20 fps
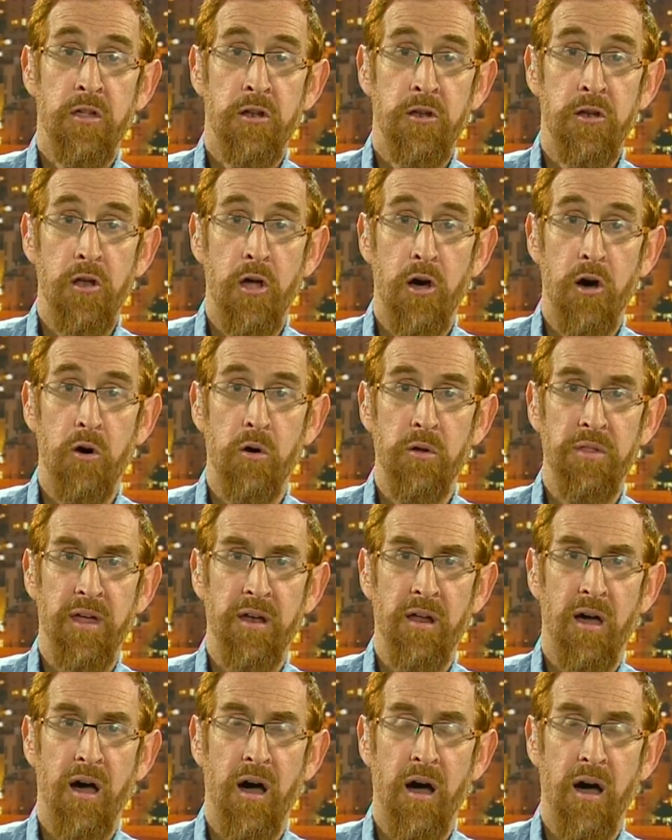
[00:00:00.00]
know
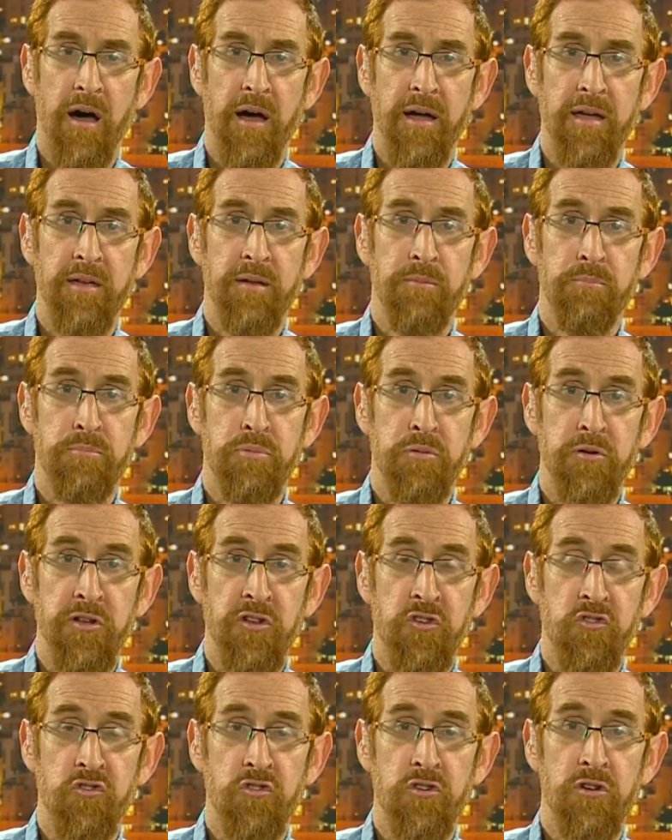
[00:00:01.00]
that I
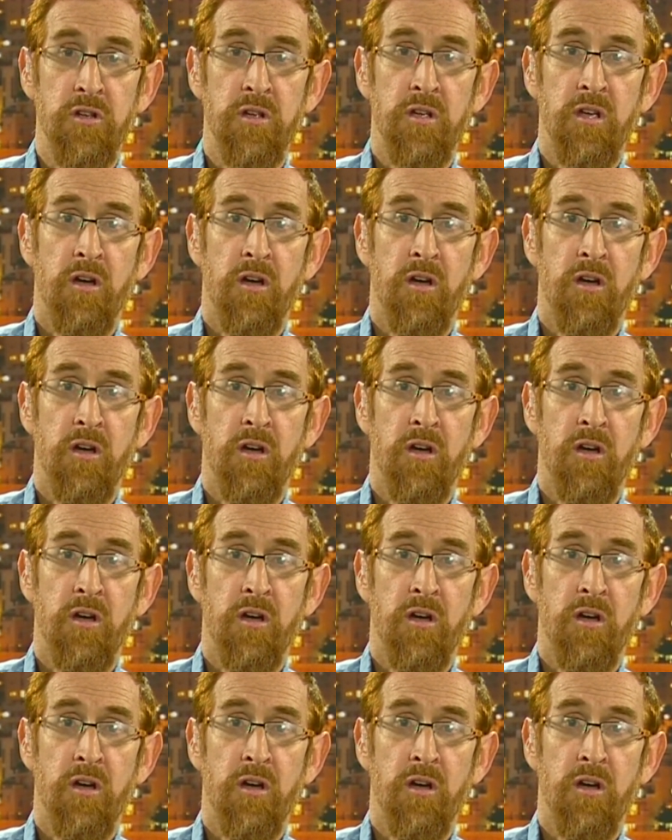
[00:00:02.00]
preach